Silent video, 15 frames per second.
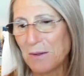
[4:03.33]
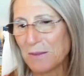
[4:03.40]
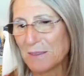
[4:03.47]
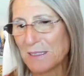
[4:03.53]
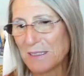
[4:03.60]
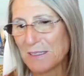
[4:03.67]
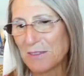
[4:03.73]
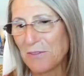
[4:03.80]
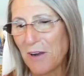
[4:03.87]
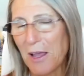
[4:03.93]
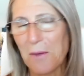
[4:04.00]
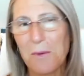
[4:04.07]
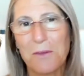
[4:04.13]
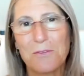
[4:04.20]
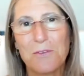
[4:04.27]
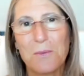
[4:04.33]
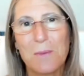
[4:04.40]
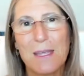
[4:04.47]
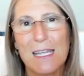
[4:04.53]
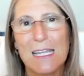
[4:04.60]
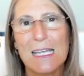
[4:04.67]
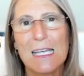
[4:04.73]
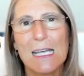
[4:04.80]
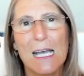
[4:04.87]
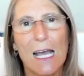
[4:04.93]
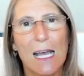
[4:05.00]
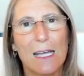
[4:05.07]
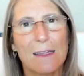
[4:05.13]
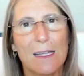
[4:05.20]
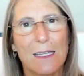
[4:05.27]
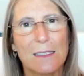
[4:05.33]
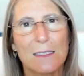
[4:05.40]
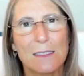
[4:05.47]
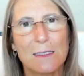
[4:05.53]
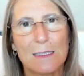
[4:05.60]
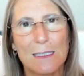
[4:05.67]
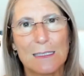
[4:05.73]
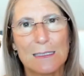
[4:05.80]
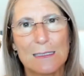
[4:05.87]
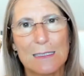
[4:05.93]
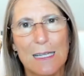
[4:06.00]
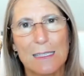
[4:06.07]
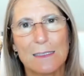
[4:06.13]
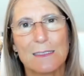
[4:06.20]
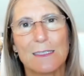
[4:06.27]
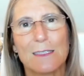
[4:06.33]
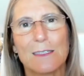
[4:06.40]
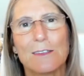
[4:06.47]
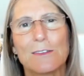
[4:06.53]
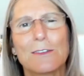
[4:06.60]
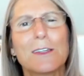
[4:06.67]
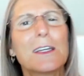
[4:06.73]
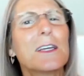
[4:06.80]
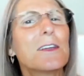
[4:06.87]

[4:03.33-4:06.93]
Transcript: or is this the right one for me? And then just get a sense of